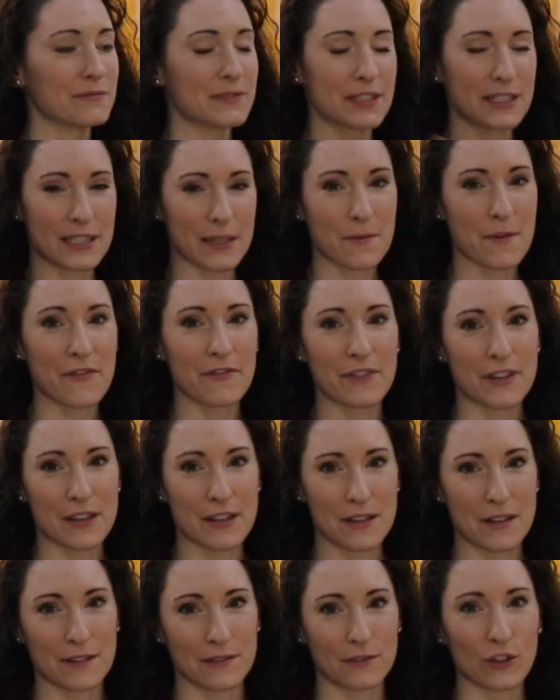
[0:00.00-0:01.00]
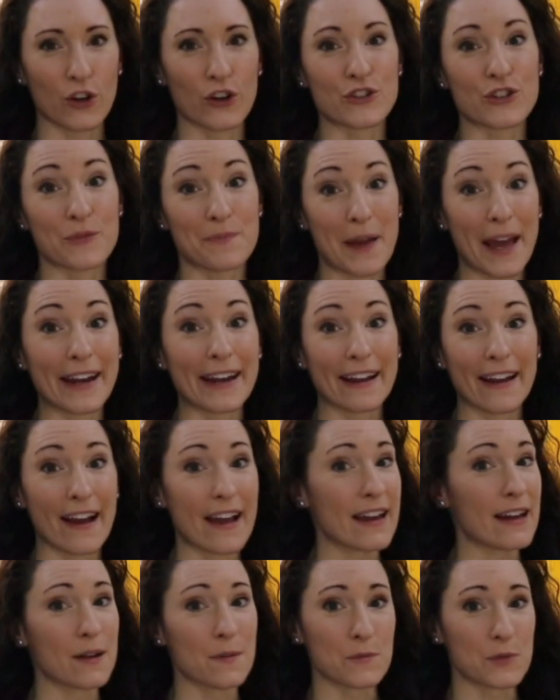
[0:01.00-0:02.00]
some of the larger bedding
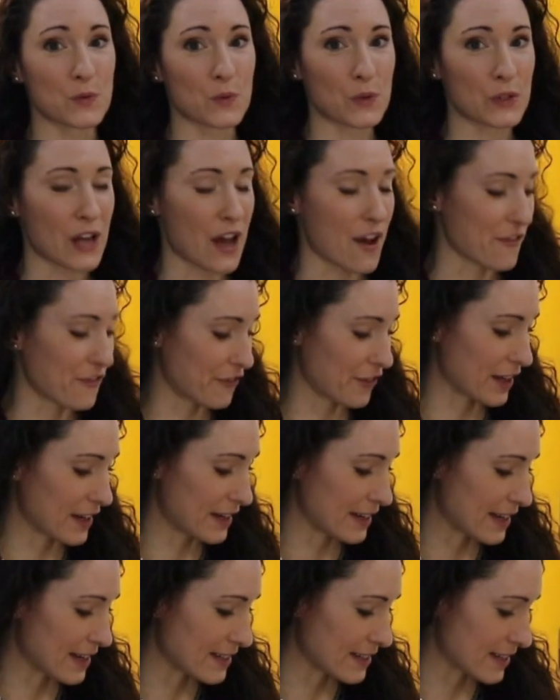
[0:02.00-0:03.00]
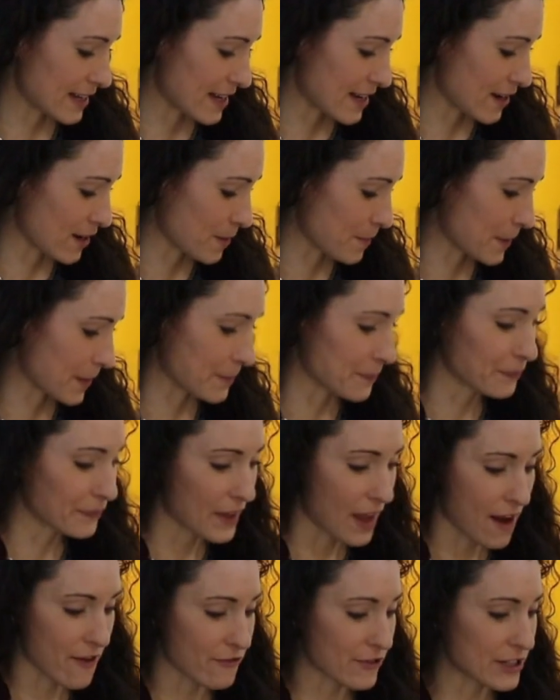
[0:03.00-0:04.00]
items will not fit into here, but
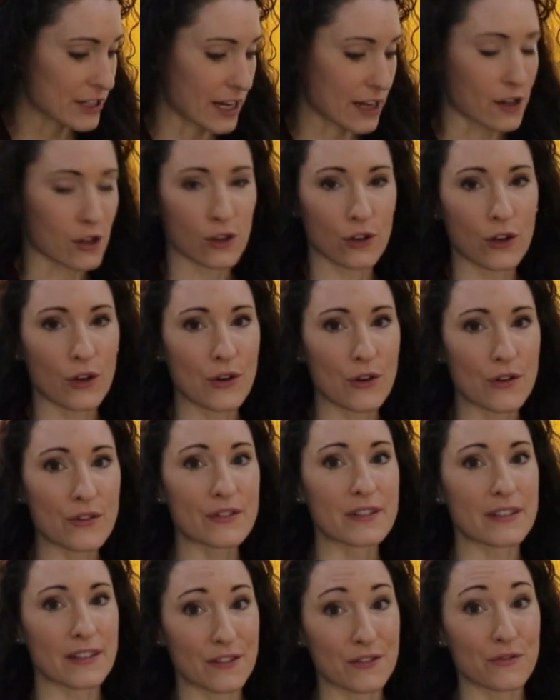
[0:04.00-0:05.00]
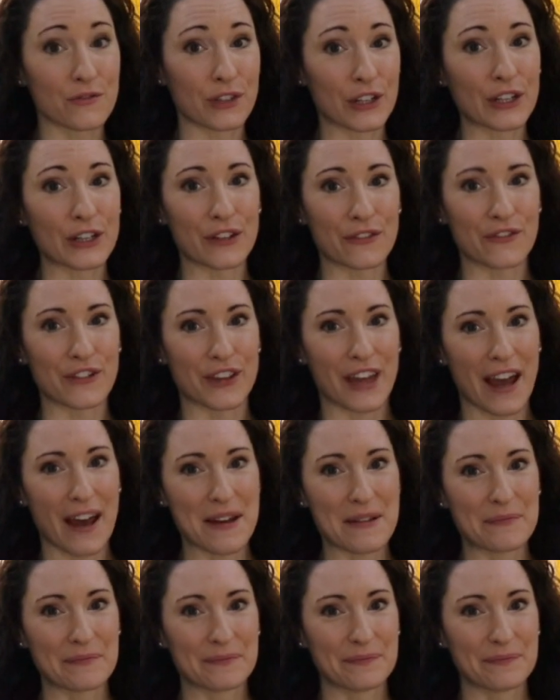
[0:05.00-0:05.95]
everyday clothes, it's really good for that.